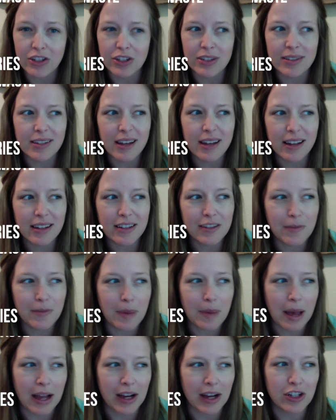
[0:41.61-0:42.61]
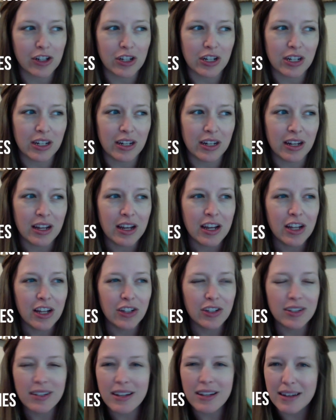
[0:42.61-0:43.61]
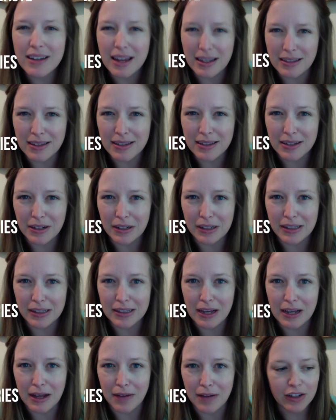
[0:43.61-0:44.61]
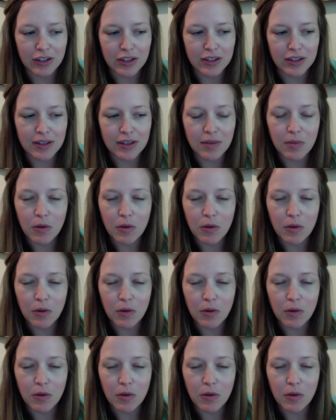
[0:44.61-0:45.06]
just tons of packaging, just unnecessary stuff.